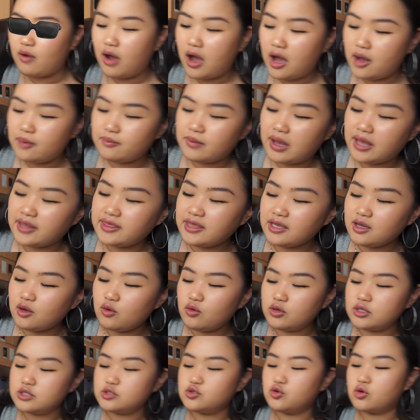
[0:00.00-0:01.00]
I think I
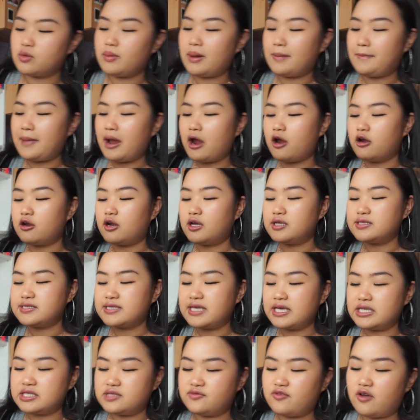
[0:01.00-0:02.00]
want to talk about Paradise
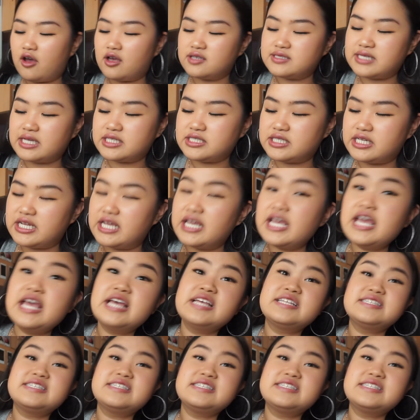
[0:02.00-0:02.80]
Kiss first, actually,